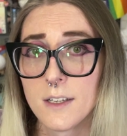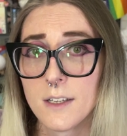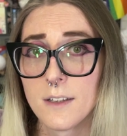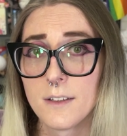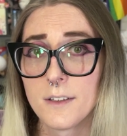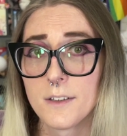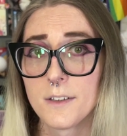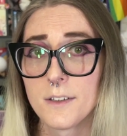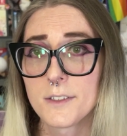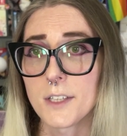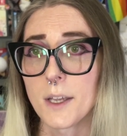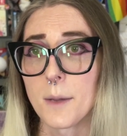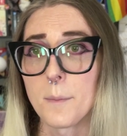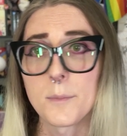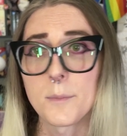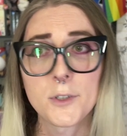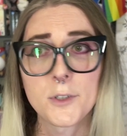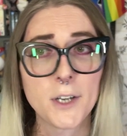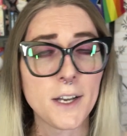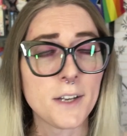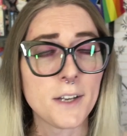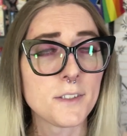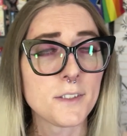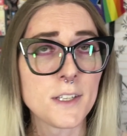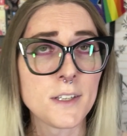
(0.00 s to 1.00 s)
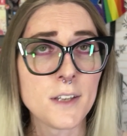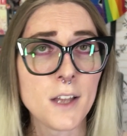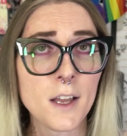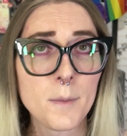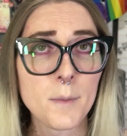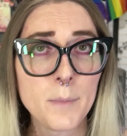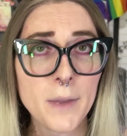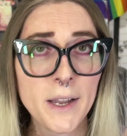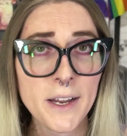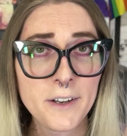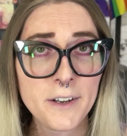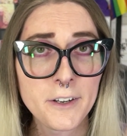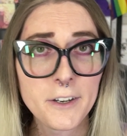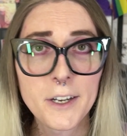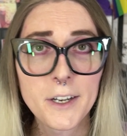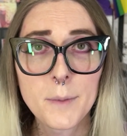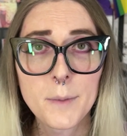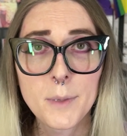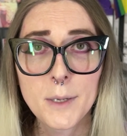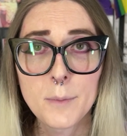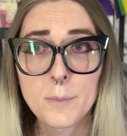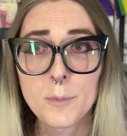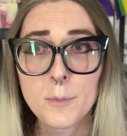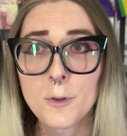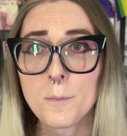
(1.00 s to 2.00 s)
Some trans and non-binary
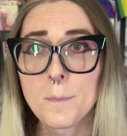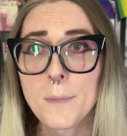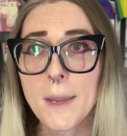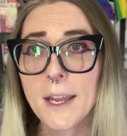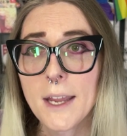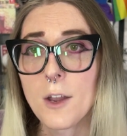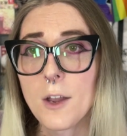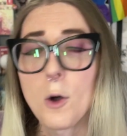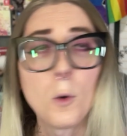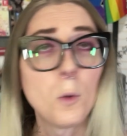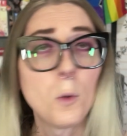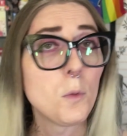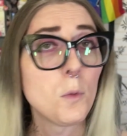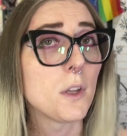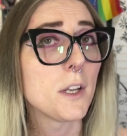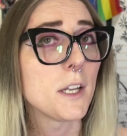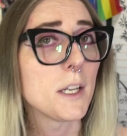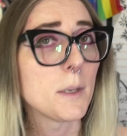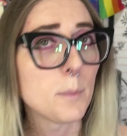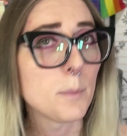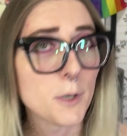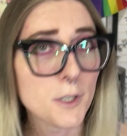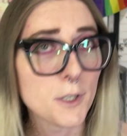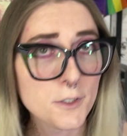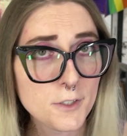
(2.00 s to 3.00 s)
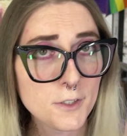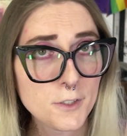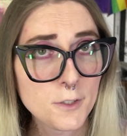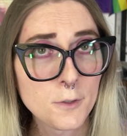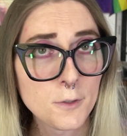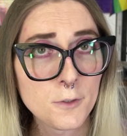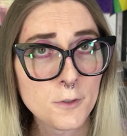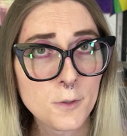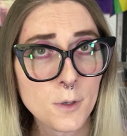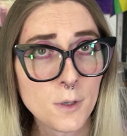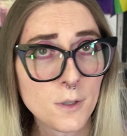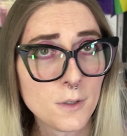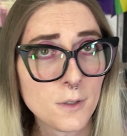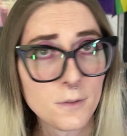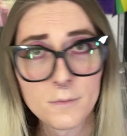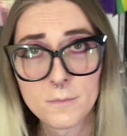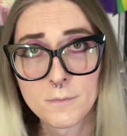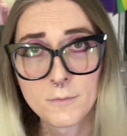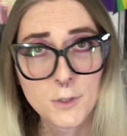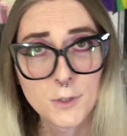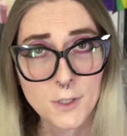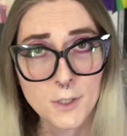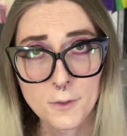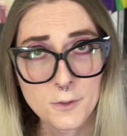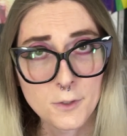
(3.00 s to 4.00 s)
people may only pursue
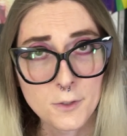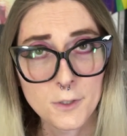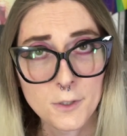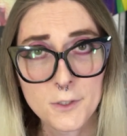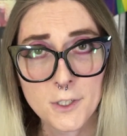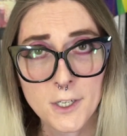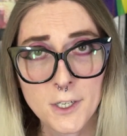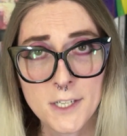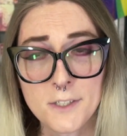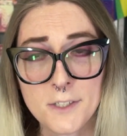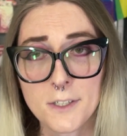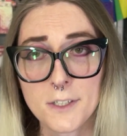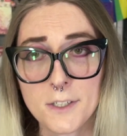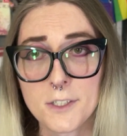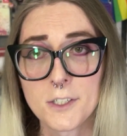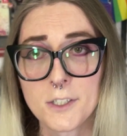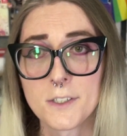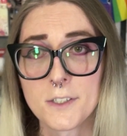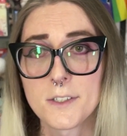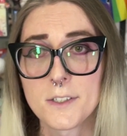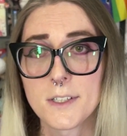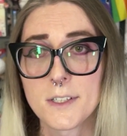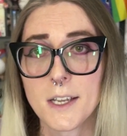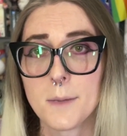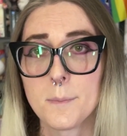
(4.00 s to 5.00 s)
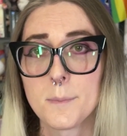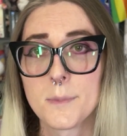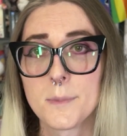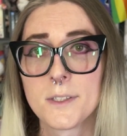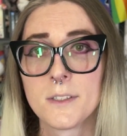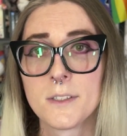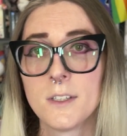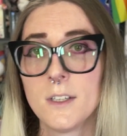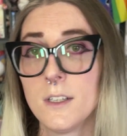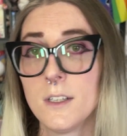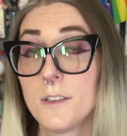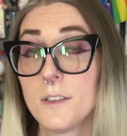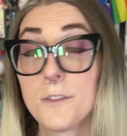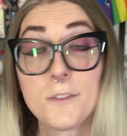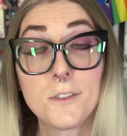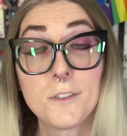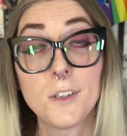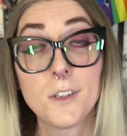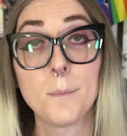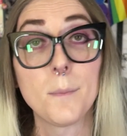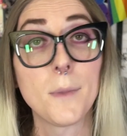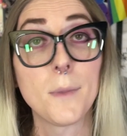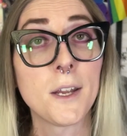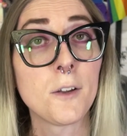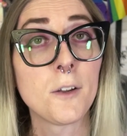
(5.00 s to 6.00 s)
social transition steps.
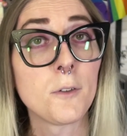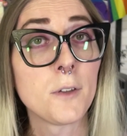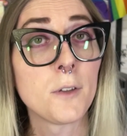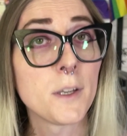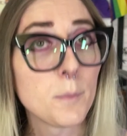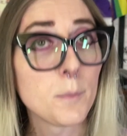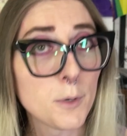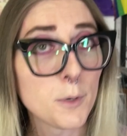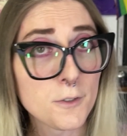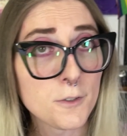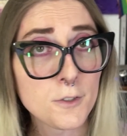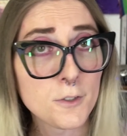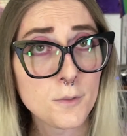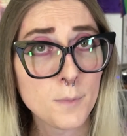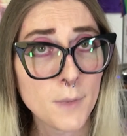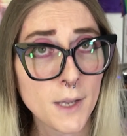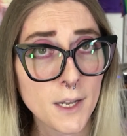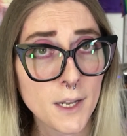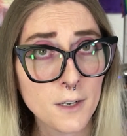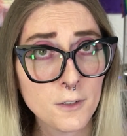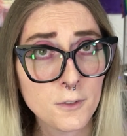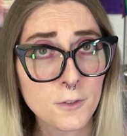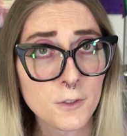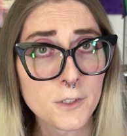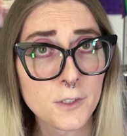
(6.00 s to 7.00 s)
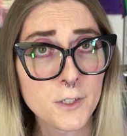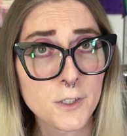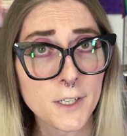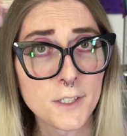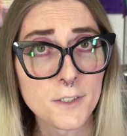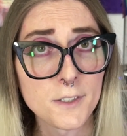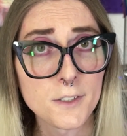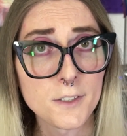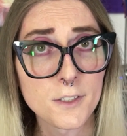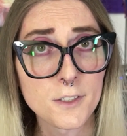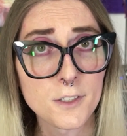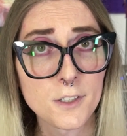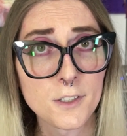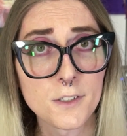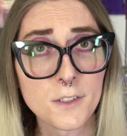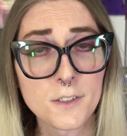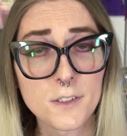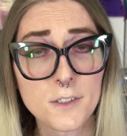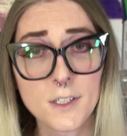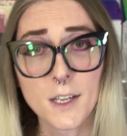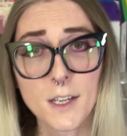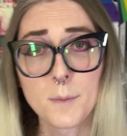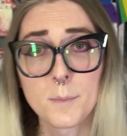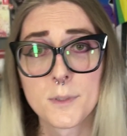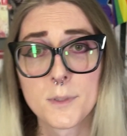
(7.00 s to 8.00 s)
Some may only pursue medical transition
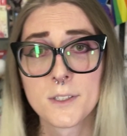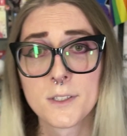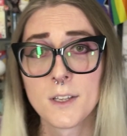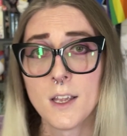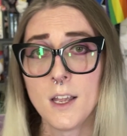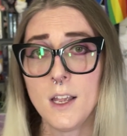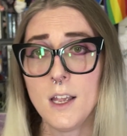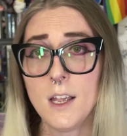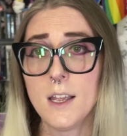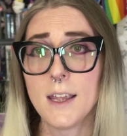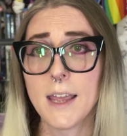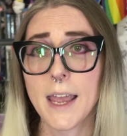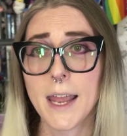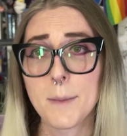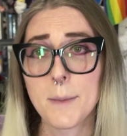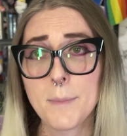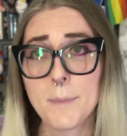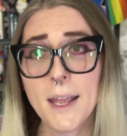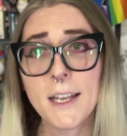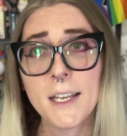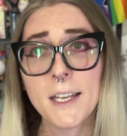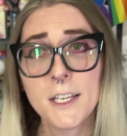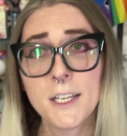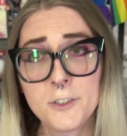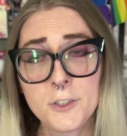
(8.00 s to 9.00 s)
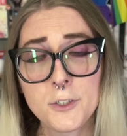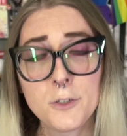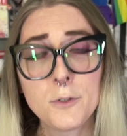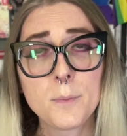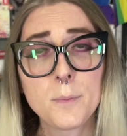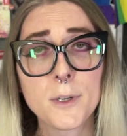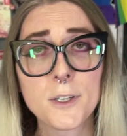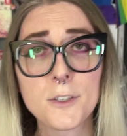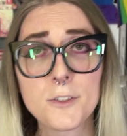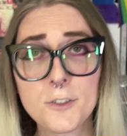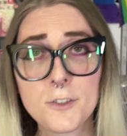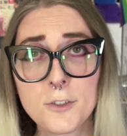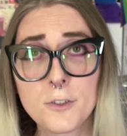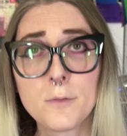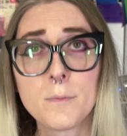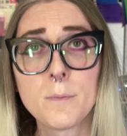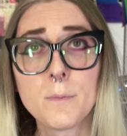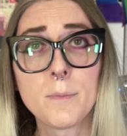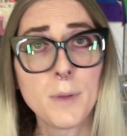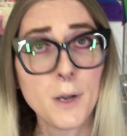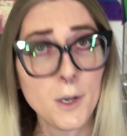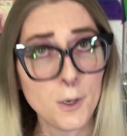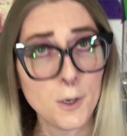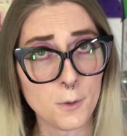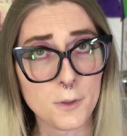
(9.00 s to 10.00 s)
steps. And many do pursue
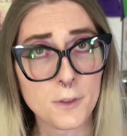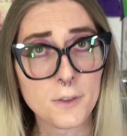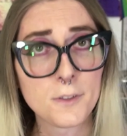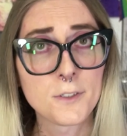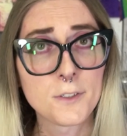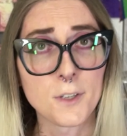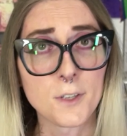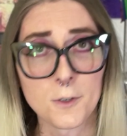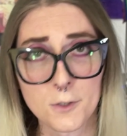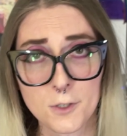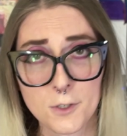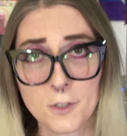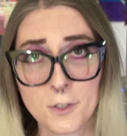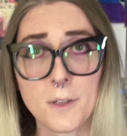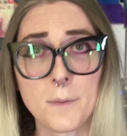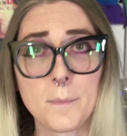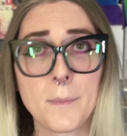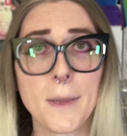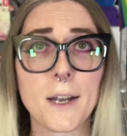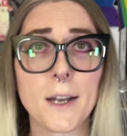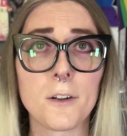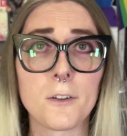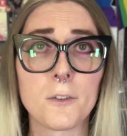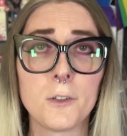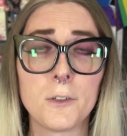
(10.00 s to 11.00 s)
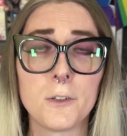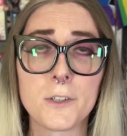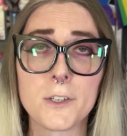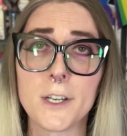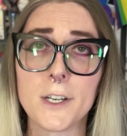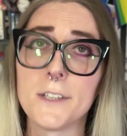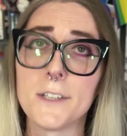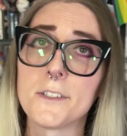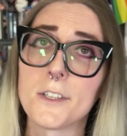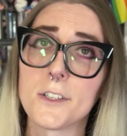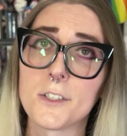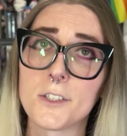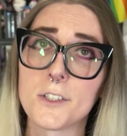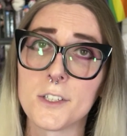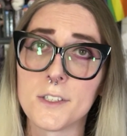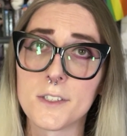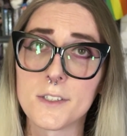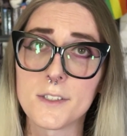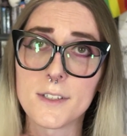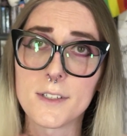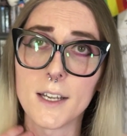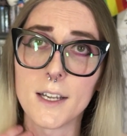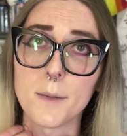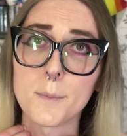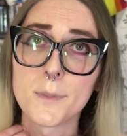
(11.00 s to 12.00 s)
both social and medical transition
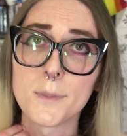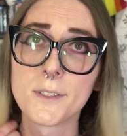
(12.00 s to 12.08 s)
steps.